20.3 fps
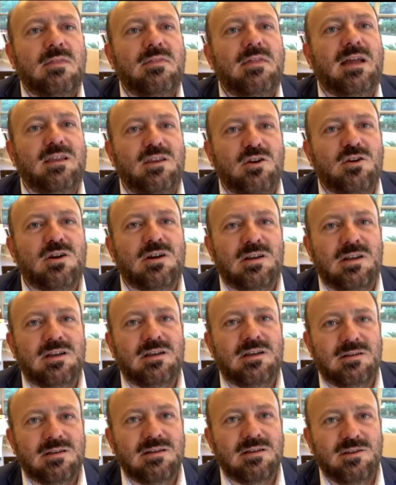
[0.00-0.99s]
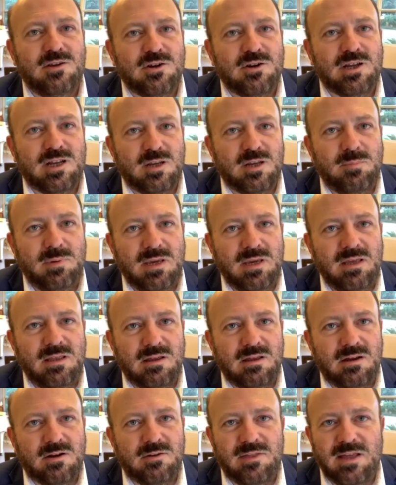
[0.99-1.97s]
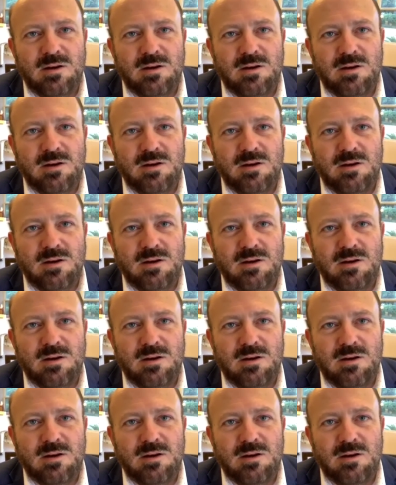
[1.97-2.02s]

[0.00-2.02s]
that you're gonna be there.